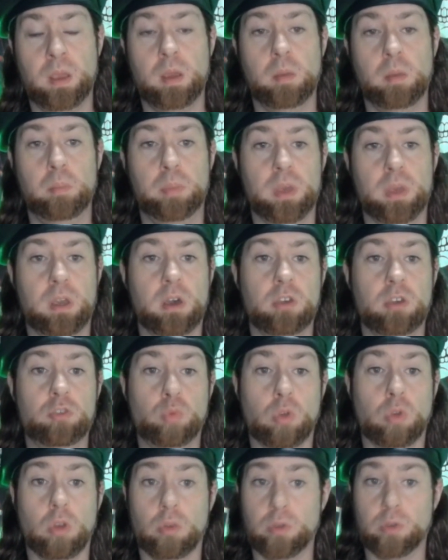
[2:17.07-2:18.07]
because
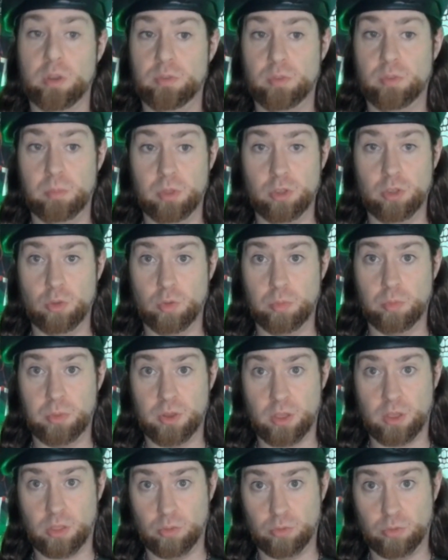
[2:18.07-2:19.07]
we're already familiar with a
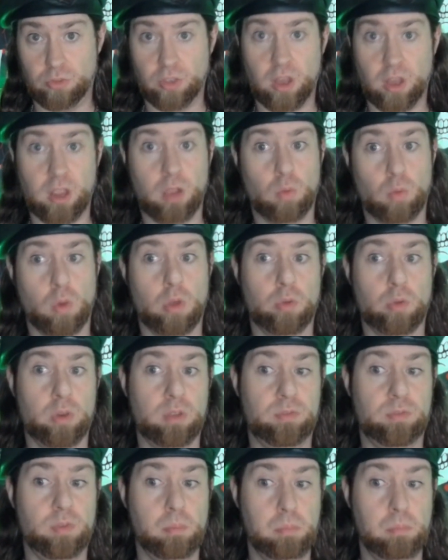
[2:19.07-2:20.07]
particular setting, we're already
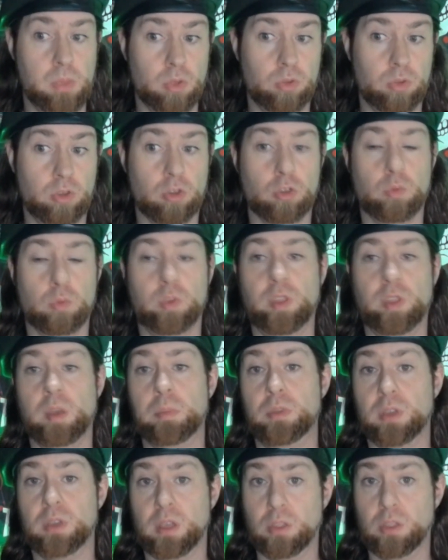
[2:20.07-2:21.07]
familiar with a
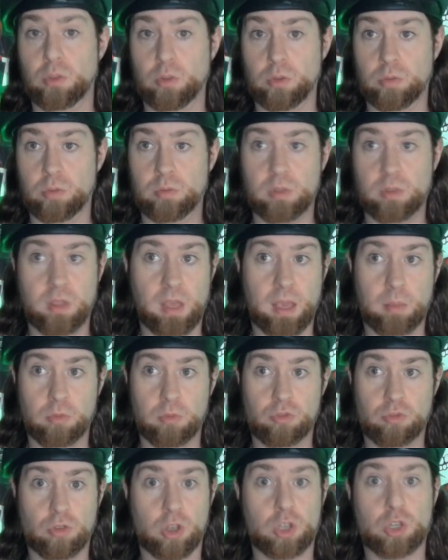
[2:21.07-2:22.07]
particular game
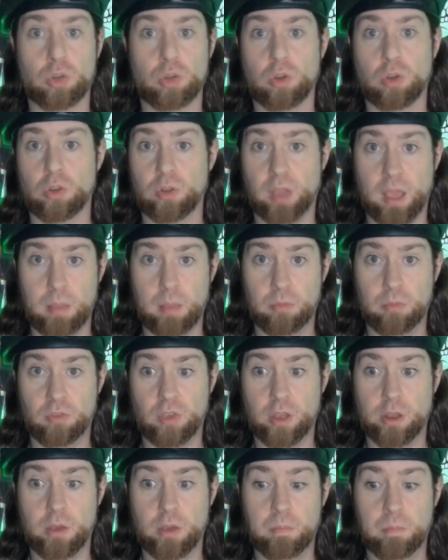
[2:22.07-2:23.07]
structure or game
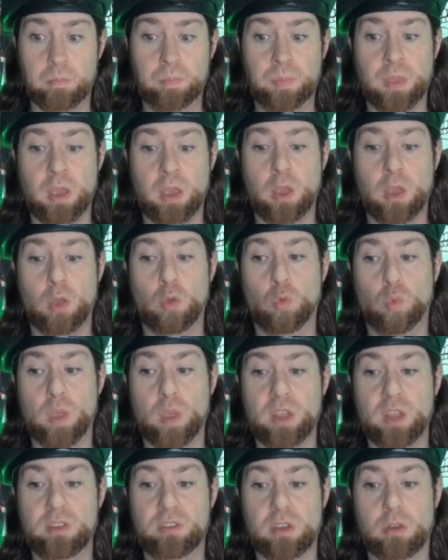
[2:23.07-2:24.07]
setup, we
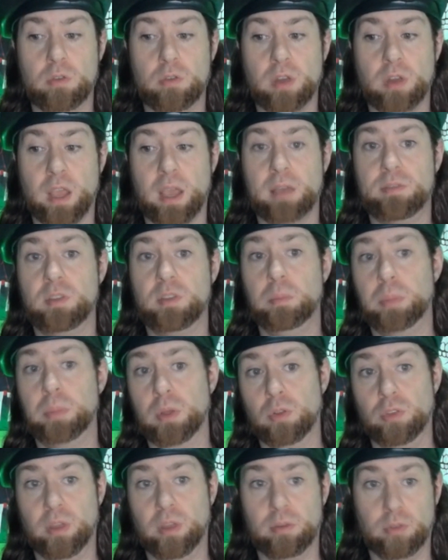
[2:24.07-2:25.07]
don't have to
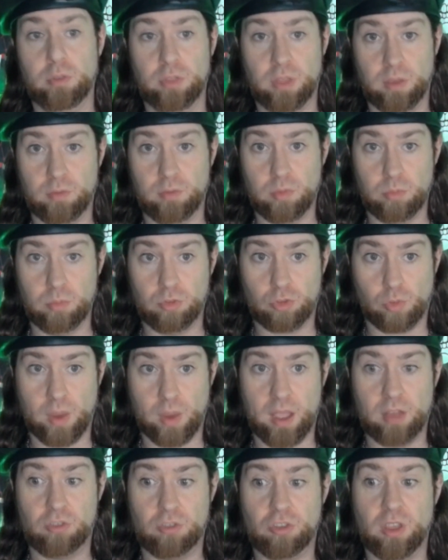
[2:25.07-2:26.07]
build everything from
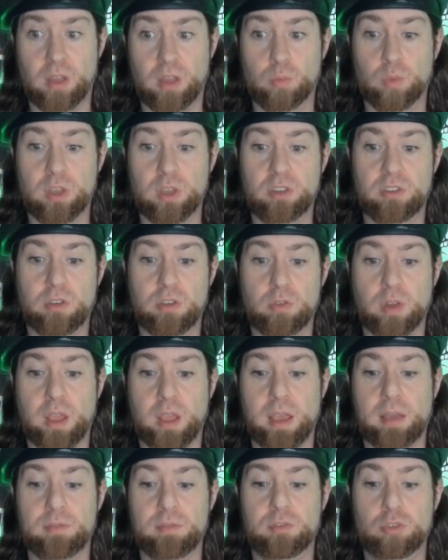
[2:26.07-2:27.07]
scratch, and we don't
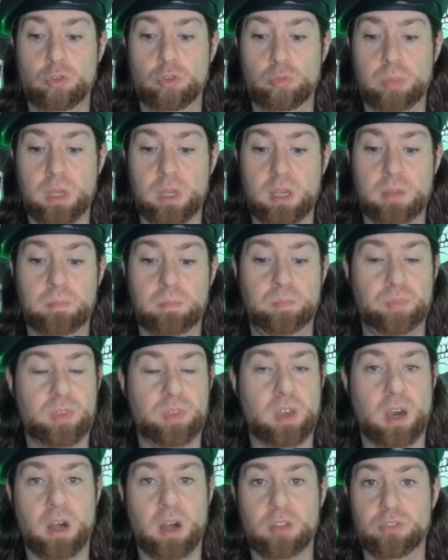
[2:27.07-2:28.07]
have to be
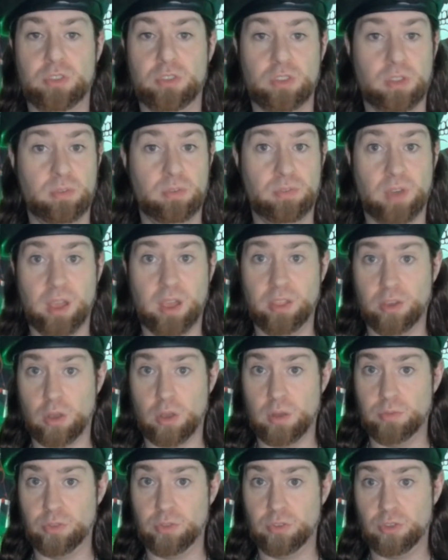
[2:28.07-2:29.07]
constantly filing
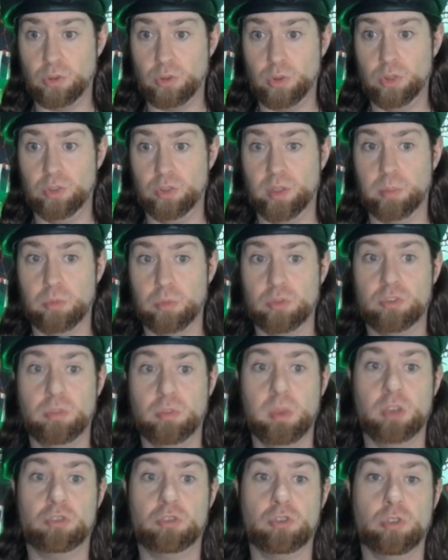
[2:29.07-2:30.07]
off the serial numbers to
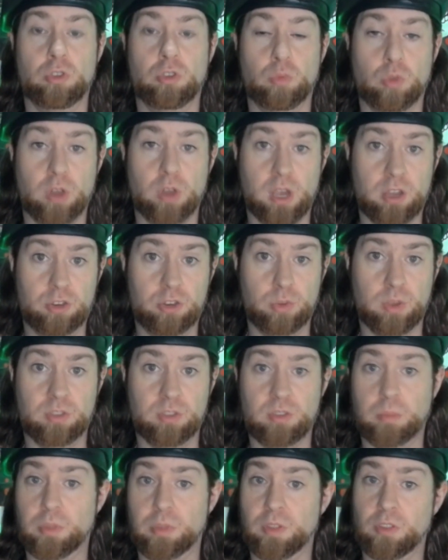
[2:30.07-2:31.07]
make sure that we're not doing
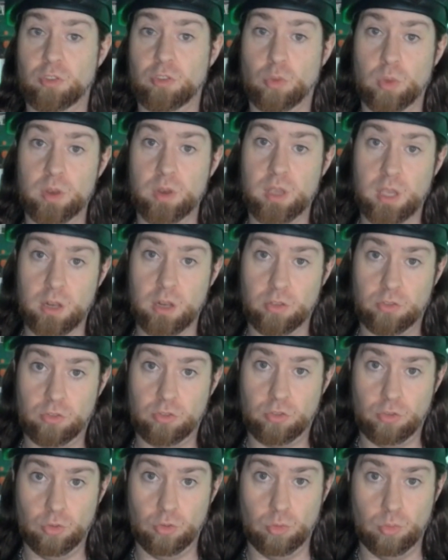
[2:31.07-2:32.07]
something that's going to get us
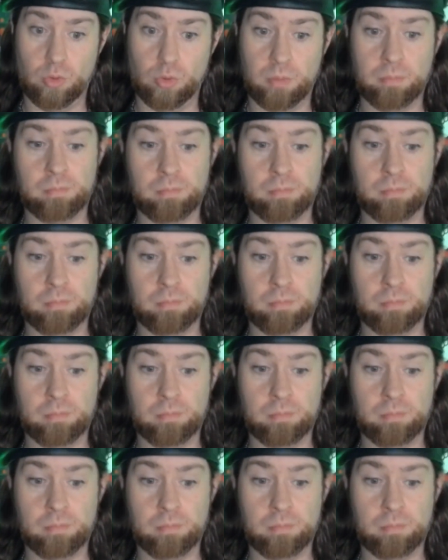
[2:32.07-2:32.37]
sued.